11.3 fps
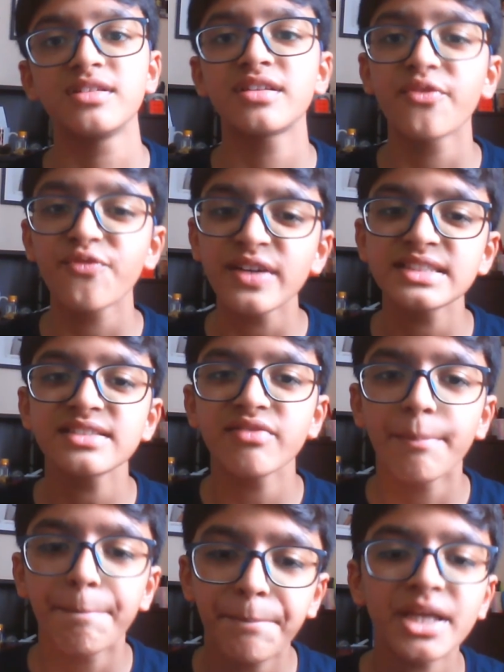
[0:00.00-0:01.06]
The defensive
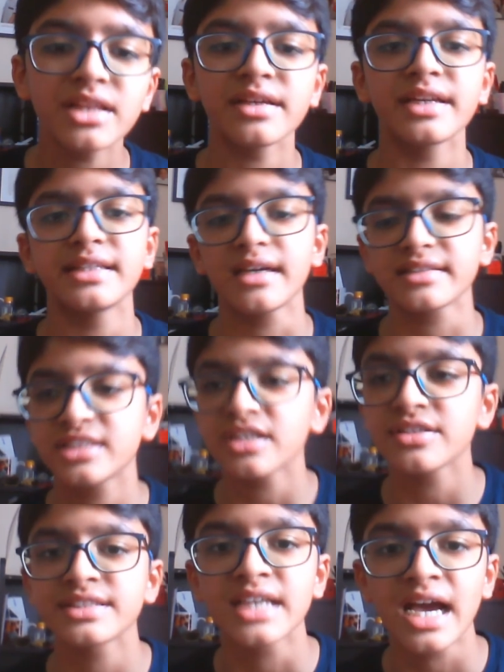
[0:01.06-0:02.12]
ability that
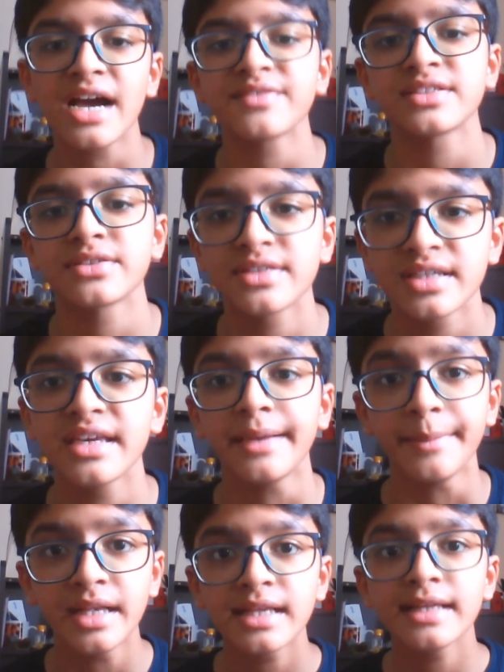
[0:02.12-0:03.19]
Chelsea have as a
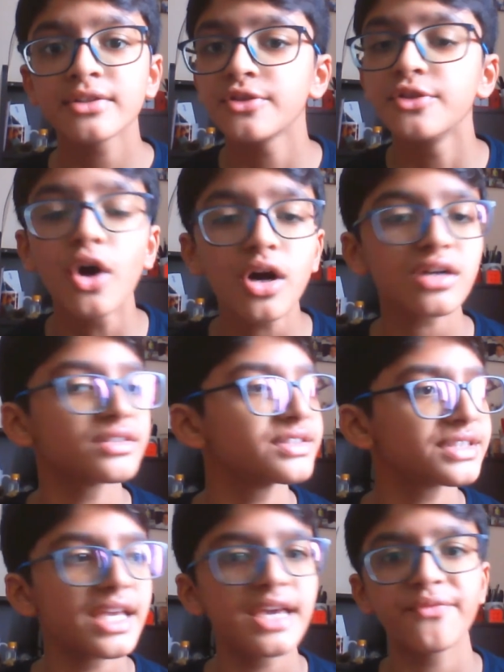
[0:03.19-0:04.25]
team to not
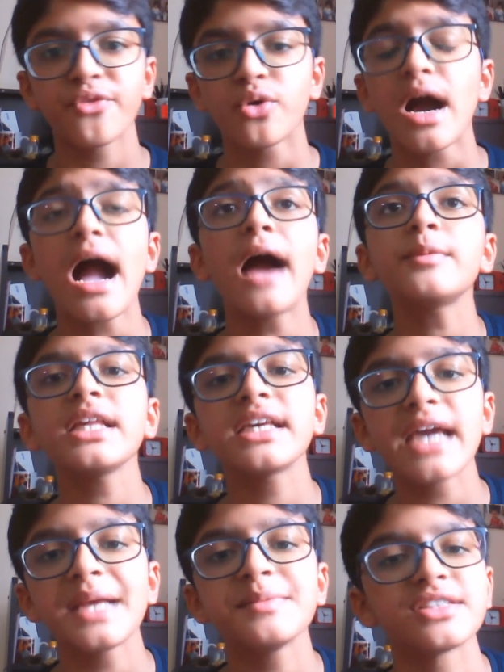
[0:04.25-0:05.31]
concede for how many
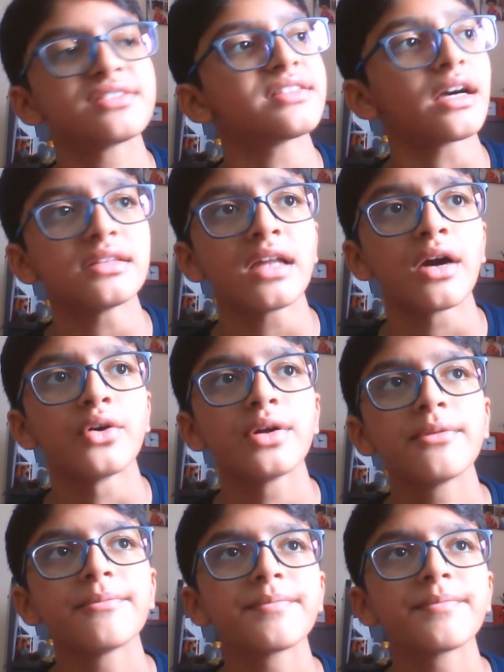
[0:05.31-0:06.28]
games is that now?